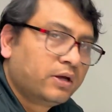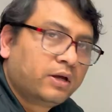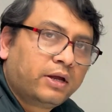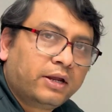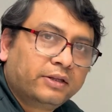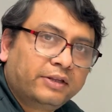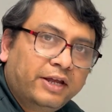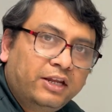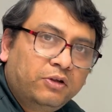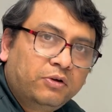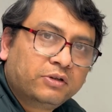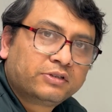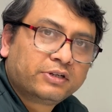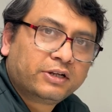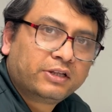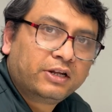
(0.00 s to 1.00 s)
and then you can
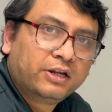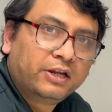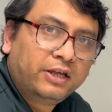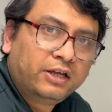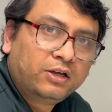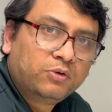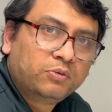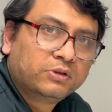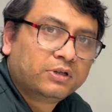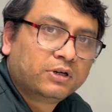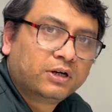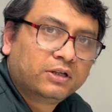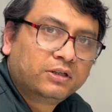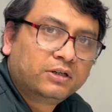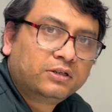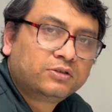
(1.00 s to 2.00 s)
share the link with
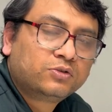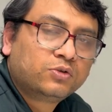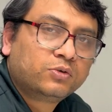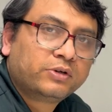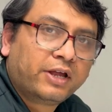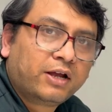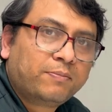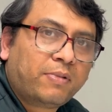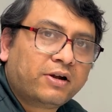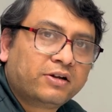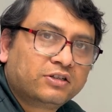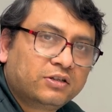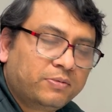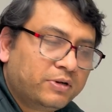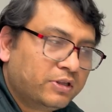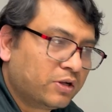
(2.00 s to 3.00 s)
others to take
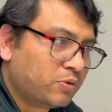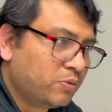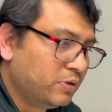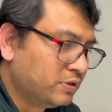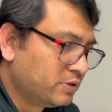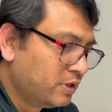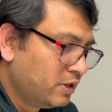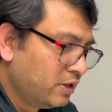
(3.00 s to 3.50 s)
participate in the quiz.